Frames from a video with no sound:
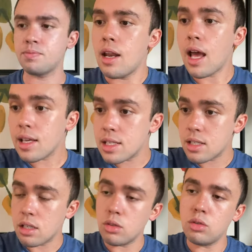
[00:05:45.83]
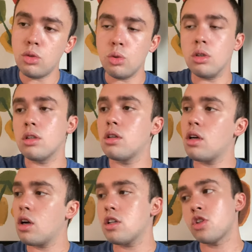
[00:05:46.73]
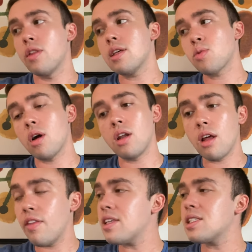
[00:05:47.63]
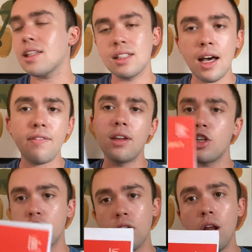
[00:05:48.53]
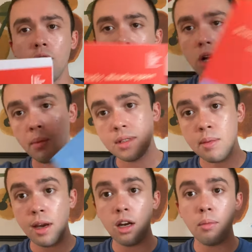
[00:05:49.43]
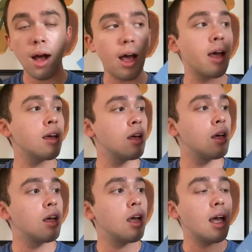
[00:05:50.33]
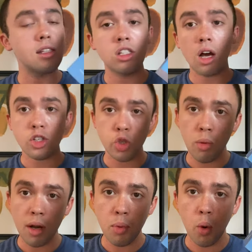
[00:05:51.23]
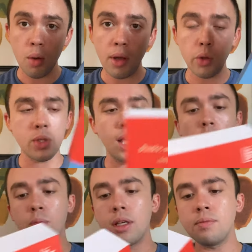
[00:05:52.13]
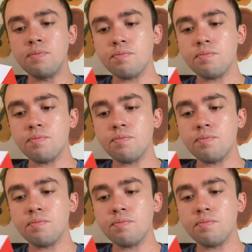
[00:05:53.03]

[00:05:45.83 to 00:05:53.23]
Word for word: Next, ooh, so this one, this is like the definition of a book I'm intimidated by. It's Ducks Newburyport by Lucy Ellman.